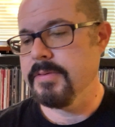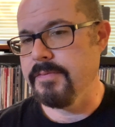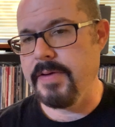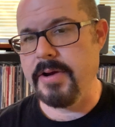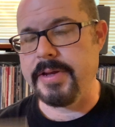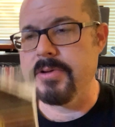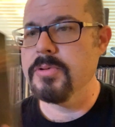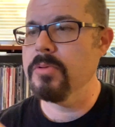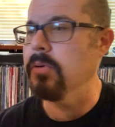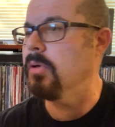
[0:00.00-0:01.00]
Very
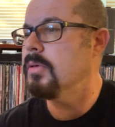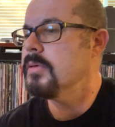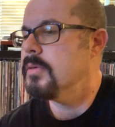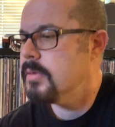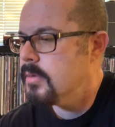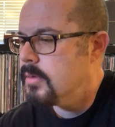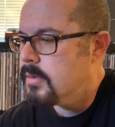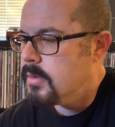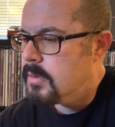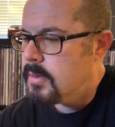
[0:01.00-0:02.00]
cool.
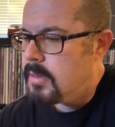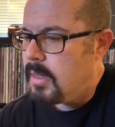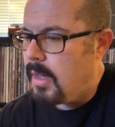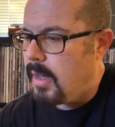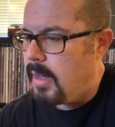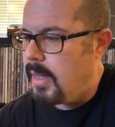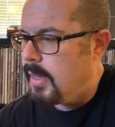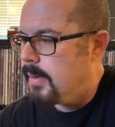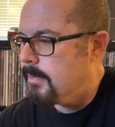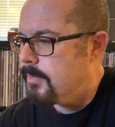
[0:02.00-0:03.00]

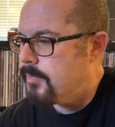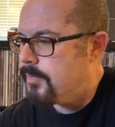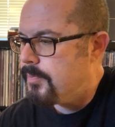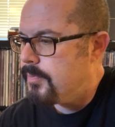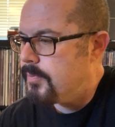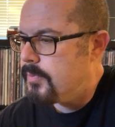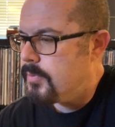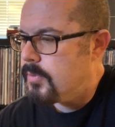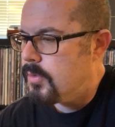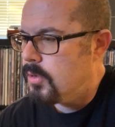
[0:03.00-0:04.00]
Um,
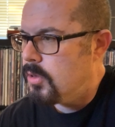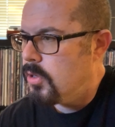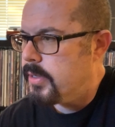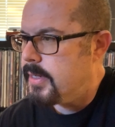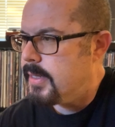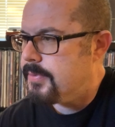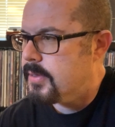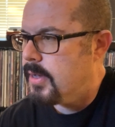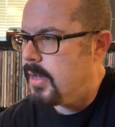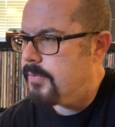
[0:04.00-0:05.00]
looking at the
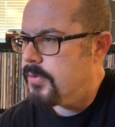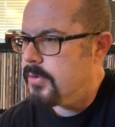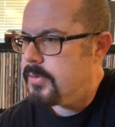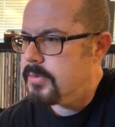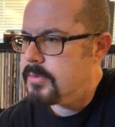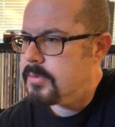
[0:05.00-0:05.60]
cover,